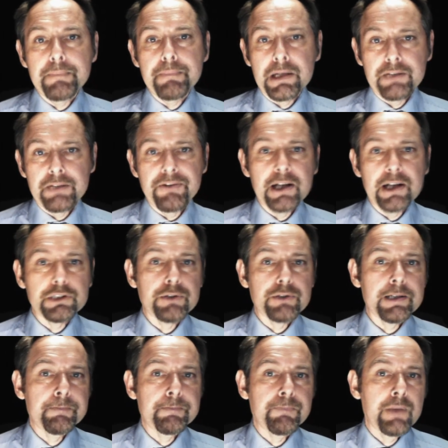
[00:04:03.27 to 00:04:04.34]

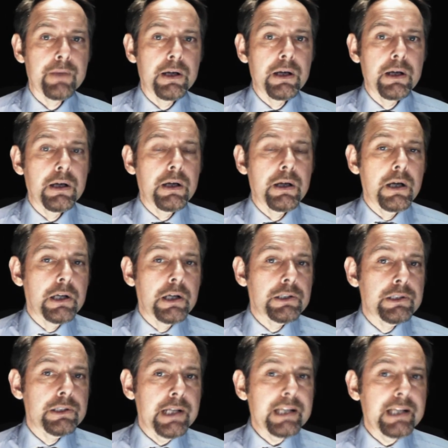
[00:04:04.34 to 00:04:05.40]
manufacturing.
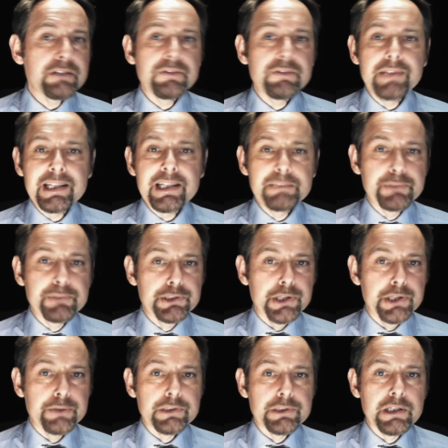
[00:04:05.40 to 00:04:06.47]
Neither of these
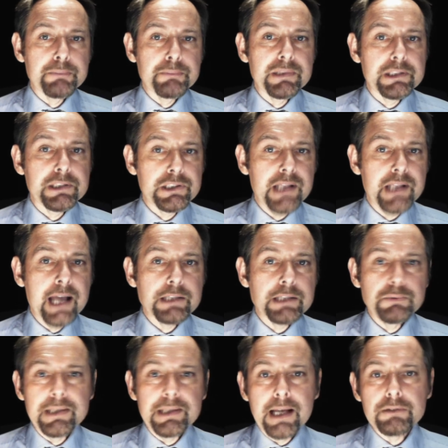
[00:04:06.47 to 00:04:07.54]
pursuits can be
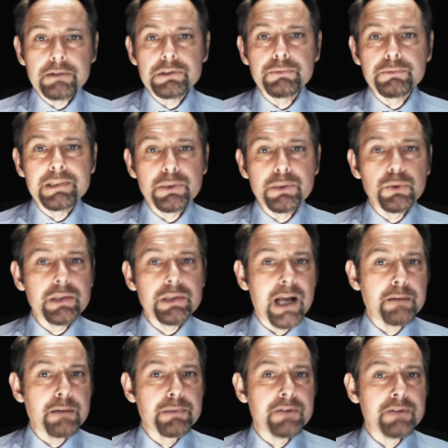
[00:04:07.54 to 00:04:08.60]
sustained without the resource
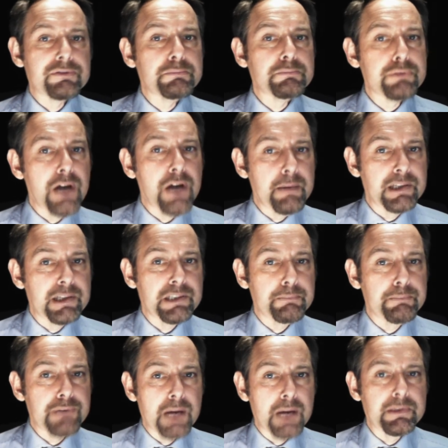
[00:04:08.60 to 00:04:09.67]
output from
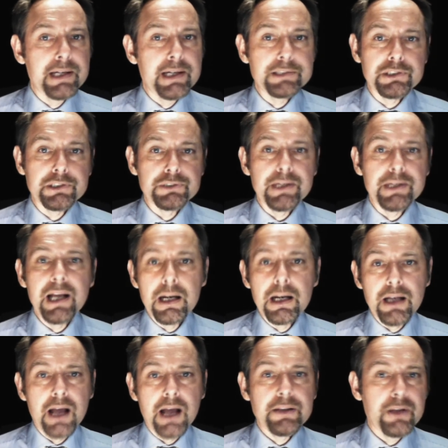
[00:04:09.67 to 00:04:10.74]
primary industry
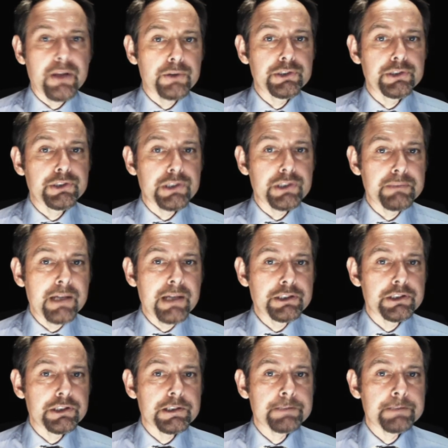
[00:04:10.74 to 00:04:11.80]
like those you just
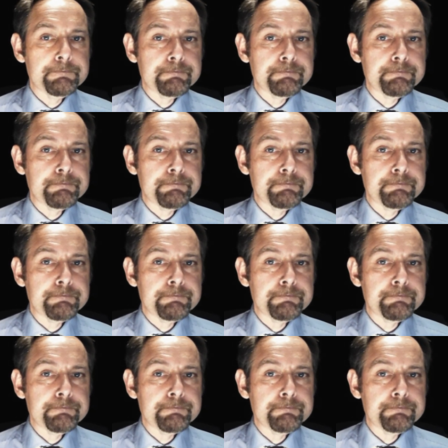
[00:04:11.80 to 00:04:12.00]
mentioned.